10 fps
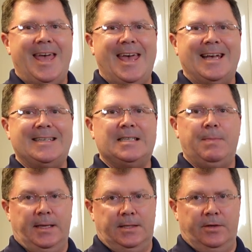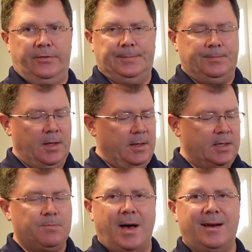expensive.
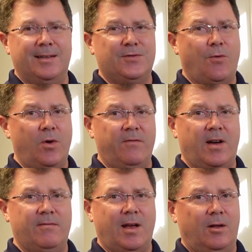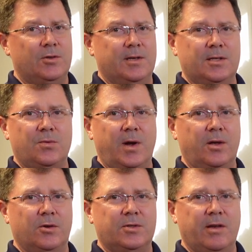This bottle is $45 and it's a
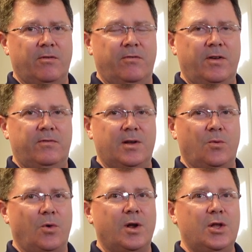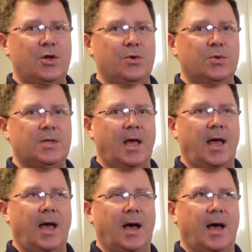regular $7.50, and we're going to use
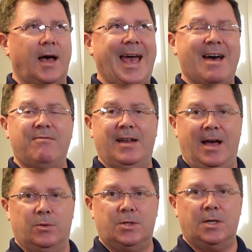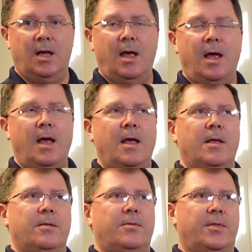half an ounce.
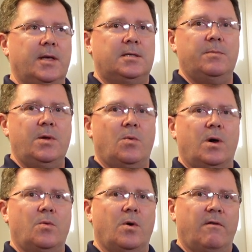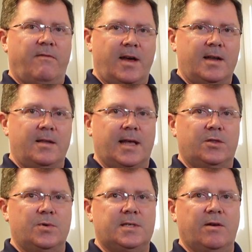This would be one where finding
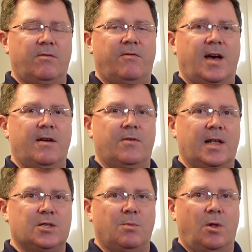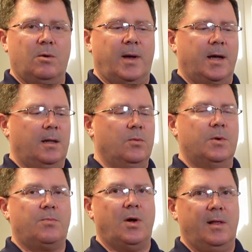that 375 or that smaller bottle
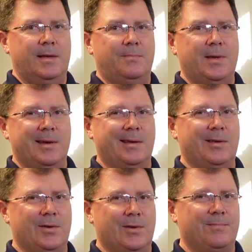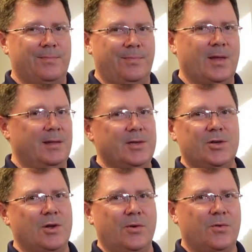would probably be
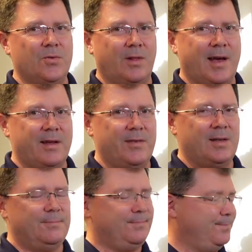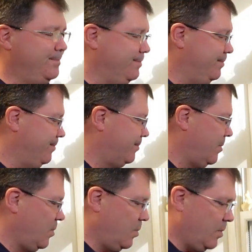unless you're going through a lot of it,
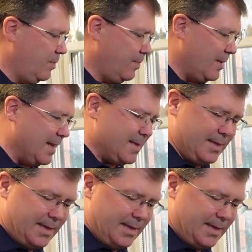it's a